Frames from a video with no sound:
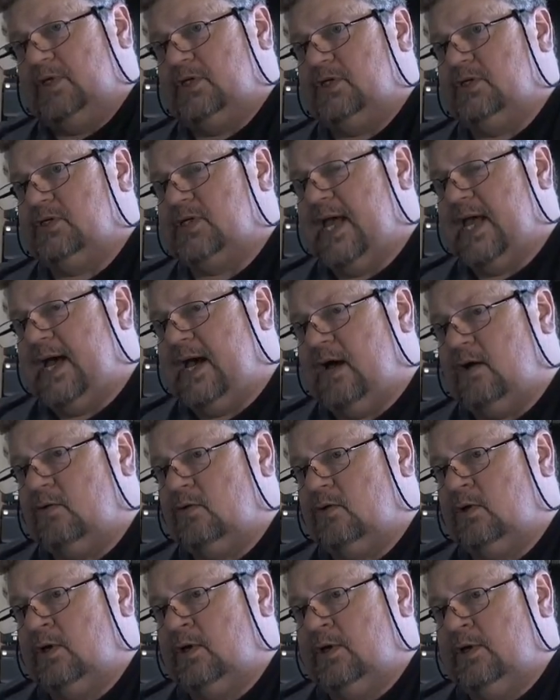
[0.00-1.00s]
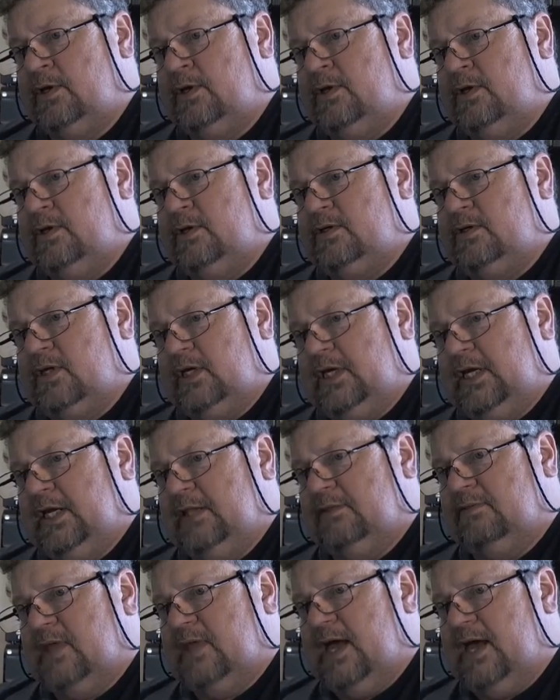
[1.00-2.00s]
is how to
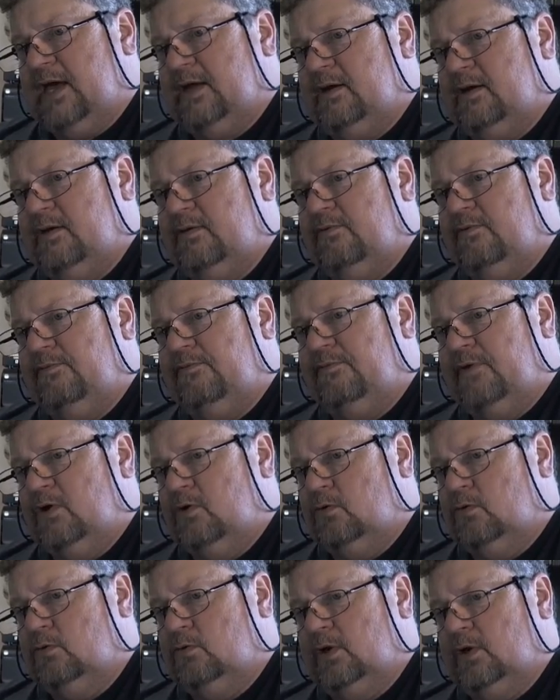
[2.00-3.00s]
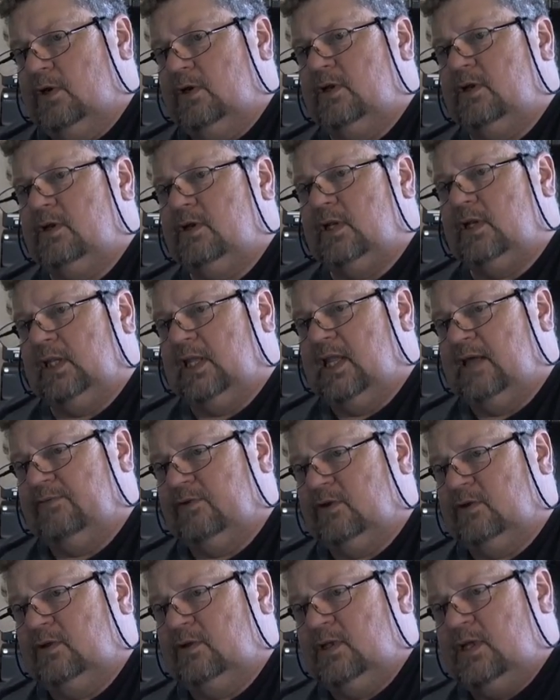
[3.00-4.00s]
get that phone
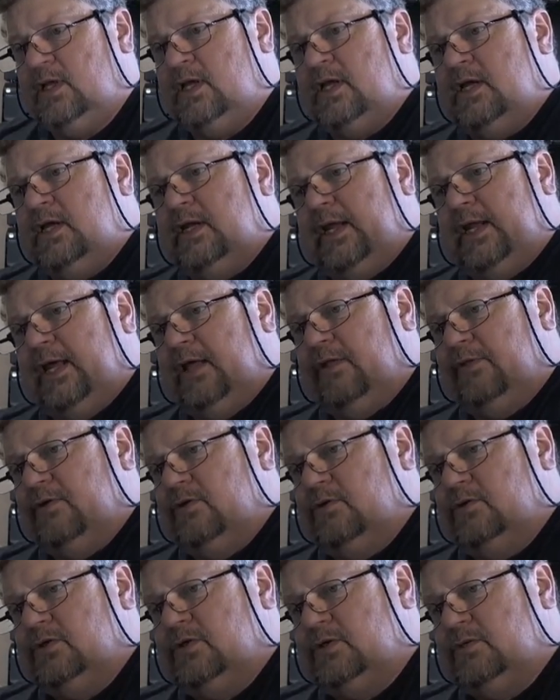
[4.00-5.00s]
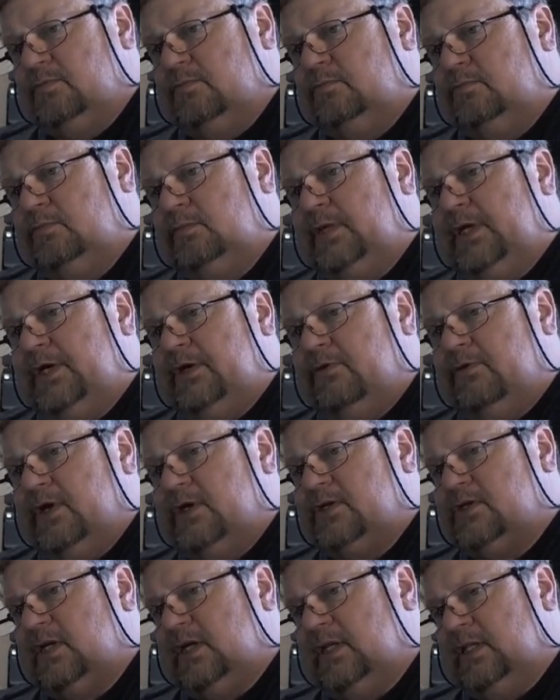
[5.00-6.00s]
level. Now
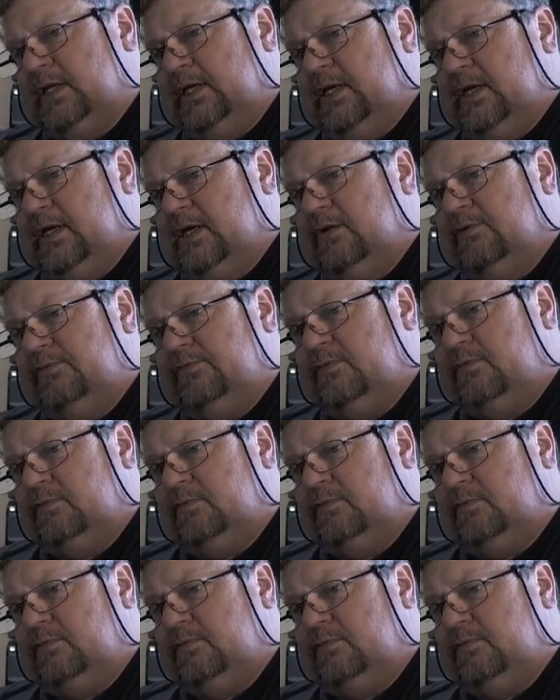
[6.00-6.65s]
interestingly enough,